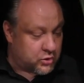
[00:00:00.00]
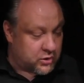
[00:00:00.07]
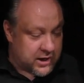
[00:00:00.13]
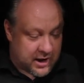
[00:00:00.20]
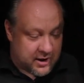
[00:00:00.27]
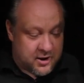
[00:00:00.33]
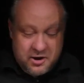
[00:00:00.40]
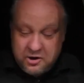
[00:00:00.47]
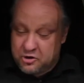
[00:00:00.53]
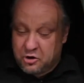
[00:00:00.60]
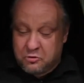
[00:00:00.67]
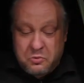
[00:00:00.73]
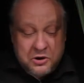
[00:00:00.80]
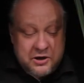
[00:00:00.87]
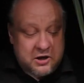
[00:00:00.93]
Yeah,
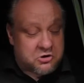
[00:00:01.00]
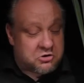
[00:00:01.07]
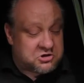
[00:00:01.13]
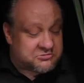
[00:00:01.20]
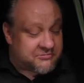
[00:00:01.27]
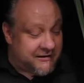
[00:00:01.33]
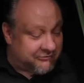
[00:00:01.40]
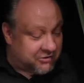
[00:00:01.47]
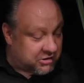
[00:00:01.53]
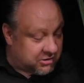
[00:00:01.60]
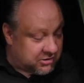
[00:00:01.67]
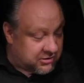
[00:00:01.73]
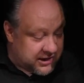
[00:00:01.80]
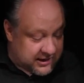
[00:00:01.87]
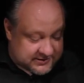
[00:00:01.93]
nobody could travel.
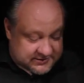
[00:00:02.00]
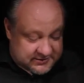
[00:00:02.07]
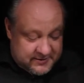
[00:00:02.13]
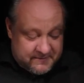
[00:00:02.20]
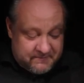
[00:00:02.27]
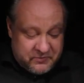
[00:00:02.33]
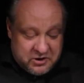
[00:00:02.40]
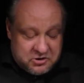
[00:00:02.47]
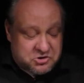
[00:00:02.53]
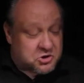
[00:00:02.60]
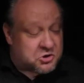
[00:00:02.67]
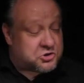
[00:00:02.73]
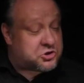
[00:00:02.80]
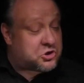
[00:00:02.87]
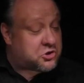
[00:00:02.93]
Yes, you
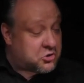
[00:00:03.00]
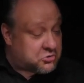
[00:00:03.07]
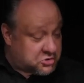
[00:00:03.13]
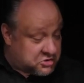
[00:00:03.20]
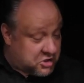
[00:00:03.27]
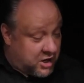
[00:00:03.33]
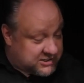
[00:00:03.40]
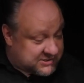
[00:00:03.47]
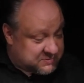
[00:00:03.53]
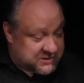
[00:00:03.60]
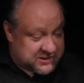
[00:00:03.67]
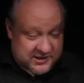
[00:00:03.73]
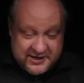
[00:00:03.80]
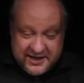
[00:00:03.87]
could should go to the hospital.